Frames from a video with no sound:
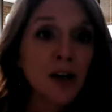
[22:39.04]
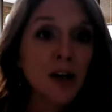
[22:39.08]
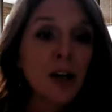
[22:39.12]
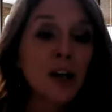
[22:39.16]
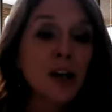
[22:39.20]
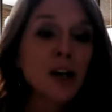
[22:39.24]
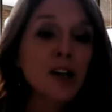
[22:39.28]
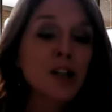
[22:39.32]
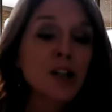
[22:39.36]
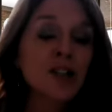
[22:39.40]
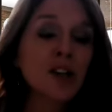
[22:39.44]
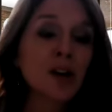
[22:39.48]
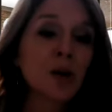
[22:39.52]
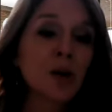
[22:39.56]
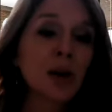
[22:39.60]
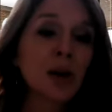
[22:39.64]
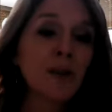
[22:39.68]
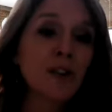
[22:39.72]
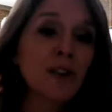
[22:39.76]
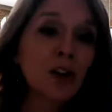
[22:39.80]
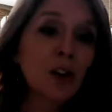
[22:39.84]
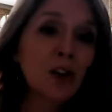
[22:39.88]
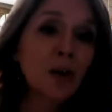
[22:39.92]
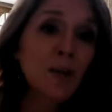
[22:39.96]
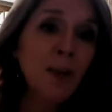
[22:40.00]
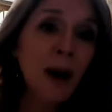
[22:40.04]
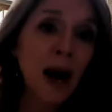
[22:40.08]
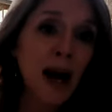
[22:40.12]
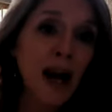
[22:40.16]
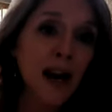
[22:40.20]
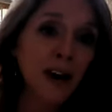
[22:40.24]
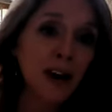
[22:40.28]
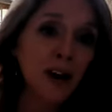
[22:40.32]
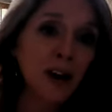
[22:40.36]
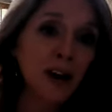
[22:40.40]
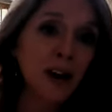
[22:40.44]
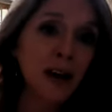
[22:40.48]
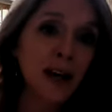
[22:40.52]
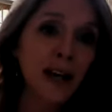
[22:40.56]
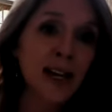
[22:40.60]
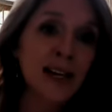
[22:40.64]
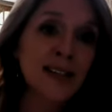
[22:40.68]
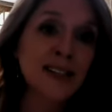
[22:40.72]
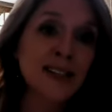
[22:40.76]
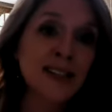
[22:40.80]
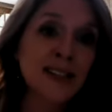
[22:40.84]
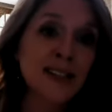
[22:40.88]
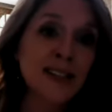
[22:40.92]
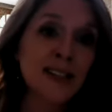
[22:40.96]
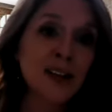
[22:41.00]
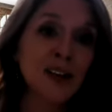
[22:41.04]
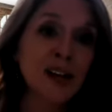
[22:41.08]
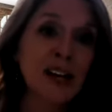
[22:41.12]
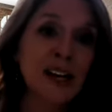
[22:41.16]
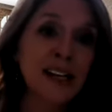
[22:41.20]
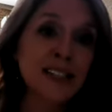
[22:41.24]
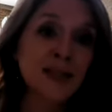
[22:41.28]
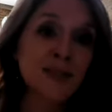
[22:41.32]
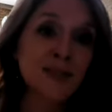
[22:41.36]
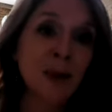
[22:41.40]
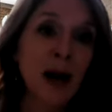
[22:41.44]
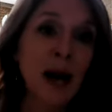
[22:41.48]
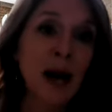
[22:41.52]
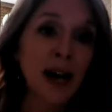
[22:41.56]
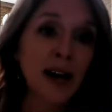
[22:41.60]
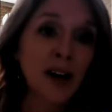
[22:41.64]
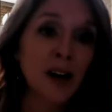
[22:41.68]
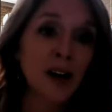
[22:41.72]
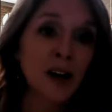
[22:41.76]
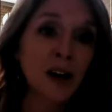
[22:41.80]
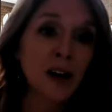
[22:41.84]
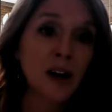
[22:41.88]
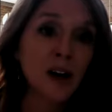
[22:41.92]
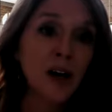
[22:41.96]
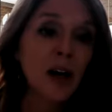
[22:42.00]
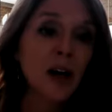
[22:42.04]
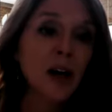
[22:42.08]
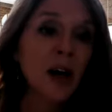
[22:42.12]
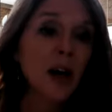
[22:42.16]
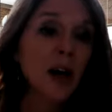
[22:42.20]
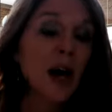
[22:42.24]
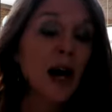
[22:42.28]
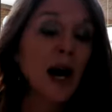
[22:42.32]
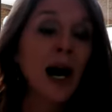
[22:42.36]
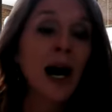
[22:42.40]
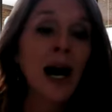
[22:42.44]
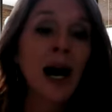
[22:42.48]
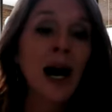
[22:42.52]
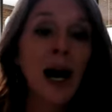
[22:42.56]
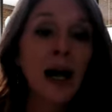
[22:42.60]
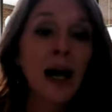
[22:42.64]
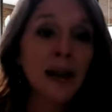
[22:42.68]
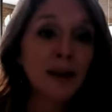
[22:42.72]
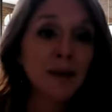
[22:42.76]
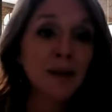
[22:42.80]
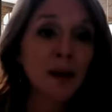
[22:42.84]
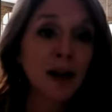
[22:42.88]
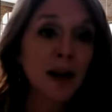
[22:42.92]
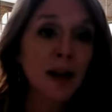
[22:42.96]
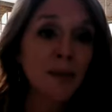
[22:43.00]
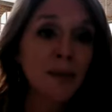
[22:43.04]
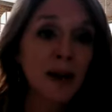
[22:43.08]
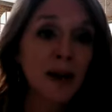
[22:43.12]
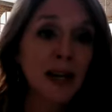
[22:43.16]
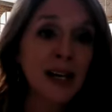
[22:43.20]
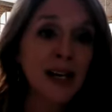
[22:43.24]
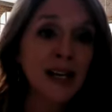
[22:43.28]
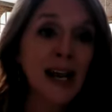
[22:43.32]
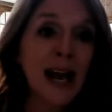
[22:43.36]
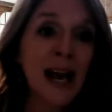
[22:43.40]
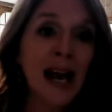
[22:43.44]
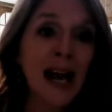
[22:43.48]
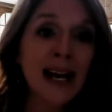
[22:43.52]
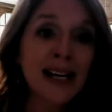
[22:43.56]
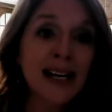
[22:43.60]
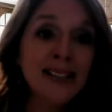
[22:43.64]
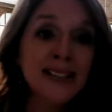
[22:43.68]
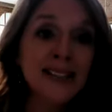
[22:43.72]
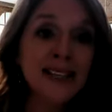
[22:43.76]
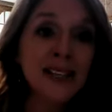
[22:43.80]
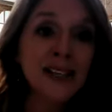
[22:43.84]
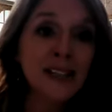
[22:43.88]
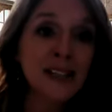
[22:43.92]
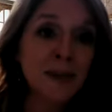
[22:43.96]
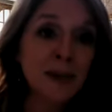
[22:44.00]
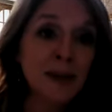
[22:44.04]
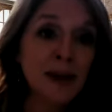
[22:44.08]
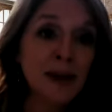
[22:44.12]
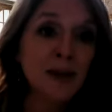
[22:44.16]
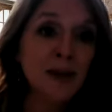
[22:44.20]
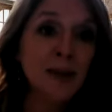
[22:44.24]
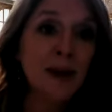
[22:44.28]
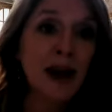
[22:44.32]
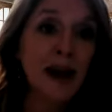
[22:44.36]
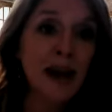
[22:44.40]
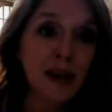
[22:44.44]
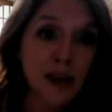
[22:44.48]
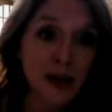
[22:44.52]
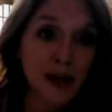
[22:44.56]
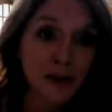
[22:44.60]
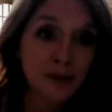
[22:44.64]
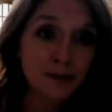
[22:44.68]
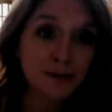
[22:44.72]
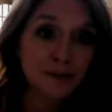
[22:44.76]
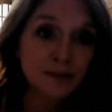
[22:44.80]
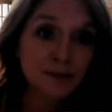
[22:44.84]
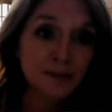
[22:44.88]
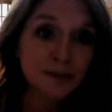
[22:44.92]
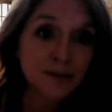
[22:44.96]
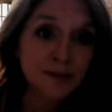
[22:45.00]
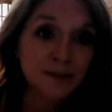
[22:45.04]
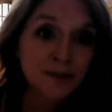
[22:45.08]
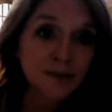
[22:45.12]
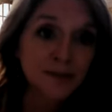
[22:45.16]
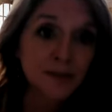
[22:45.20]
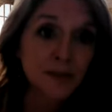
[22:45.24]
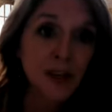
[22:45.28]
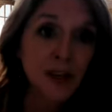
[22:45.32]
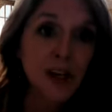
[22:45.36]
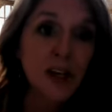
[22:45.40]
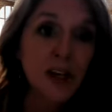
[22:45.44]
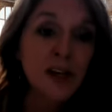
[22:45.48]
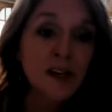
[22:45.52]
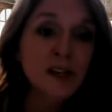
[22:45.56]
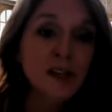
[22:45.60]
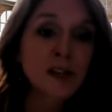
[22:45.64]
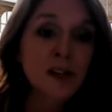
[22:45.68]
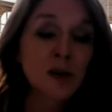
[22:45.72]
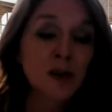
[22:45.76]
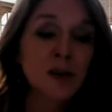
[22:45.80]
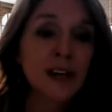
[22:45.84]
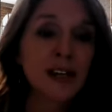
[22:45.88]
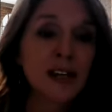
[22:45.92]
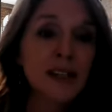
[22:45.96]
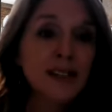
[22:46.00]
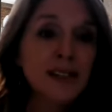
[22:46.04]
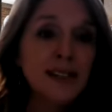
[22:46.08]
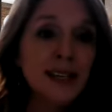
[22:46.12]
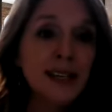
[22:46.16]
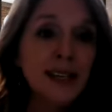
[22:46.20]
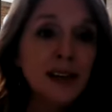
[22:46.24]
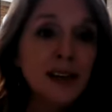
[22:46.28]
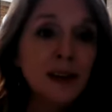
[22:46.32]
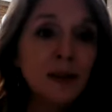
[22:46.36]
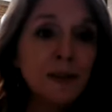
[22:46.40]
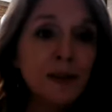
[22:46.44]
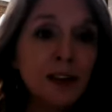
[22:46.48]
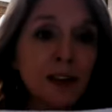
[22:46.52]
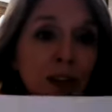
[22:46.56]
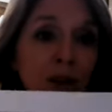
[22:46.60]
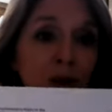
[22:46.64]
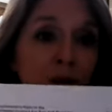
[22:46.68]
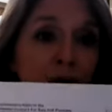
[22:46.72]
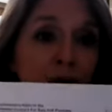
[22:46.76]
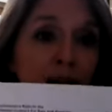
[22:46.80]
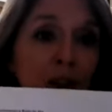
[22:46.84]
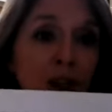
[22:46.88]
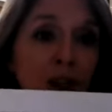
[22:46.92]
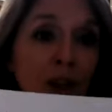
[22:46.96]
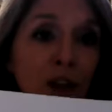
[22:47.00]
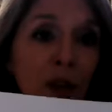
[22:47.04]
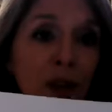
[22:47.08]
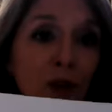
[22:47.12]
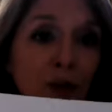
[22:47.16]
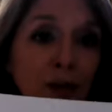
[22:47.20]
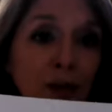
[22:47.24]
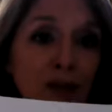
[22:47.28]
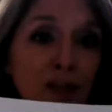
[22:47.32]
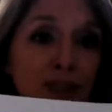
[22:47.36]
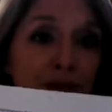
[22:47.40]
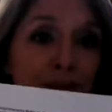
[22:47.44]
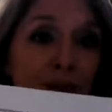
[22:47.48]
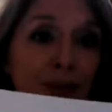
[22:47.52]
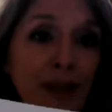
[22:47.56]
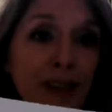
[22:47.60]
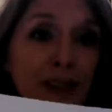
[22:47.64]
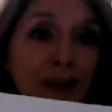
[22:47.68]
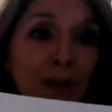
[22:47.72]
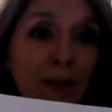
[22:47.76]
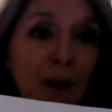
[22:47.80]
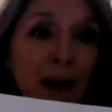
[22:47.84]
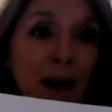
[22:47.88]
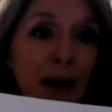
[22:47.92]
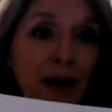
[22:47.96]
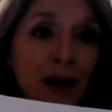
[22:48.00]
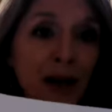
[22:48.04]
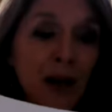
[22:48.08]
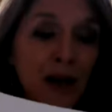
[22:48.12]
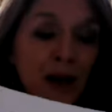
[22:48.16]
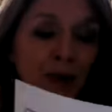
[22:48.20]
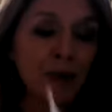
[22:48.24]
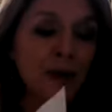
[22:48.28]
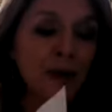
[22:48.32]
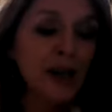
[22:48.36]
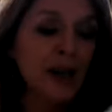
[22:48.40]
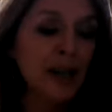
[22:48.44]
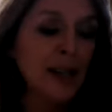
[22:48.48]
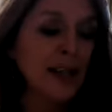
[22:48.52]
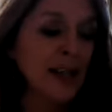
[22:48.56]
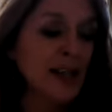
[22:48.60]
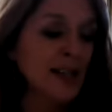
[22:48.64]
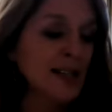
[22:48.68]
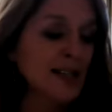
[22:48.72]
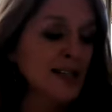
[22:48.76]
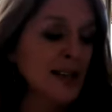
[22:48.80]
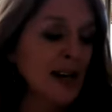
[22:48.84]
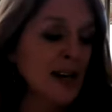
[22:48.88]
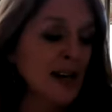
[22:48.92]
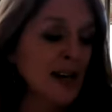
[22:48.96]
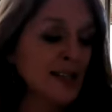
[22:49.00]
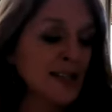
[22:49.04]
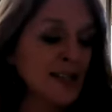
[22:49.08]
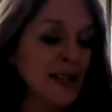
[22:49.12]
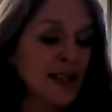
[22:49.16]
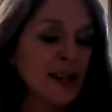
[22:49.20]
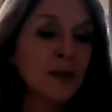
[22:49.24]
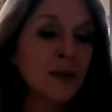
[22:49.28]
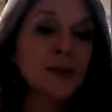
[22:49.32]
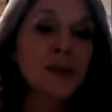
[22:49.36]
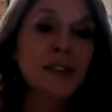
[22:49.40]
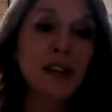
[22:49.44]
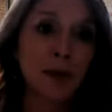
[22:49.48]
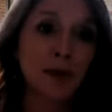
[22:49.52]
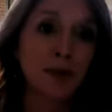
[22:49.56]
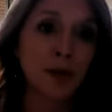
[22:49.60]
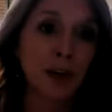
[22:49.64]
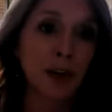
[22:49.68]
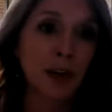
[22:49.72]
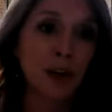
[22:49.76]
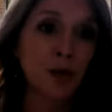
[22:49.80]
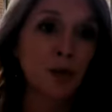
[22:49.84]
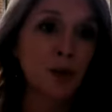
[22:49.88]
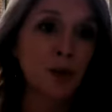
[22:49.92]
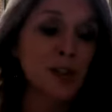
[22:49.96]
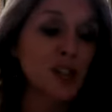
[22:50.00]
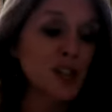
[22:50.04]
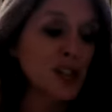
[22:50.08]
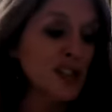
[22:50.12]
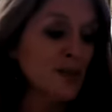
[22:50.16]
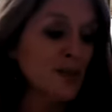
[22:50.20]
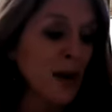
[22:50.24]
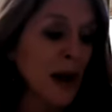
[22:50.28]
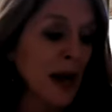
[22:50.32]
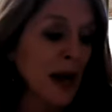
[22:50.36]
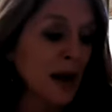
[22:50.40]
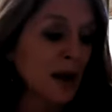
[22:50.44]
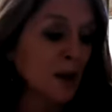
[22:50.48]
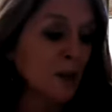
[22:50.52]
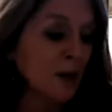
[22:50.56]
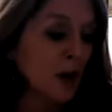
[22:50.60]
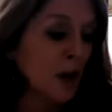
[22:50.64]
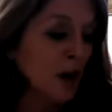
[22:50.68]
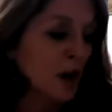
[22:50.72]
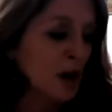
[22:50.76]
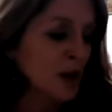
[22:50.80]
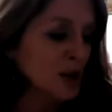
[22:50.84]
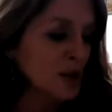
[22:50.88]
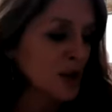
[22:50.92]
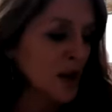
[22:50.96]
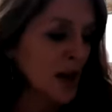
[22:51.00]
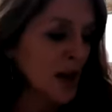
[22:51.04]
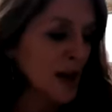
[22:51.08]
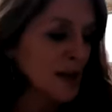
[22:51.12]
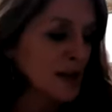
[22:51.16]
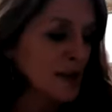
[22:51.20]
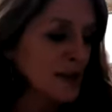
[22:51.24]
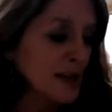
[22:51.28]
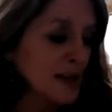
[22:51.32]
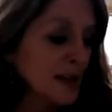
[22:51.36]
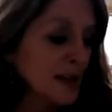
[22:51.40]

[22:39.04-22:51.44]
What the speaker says: So if your buyer is a serious buyer, I highly recommend asking to be the backup. So the addendum that you can use to be the backup is Addendum W, which is backup contract.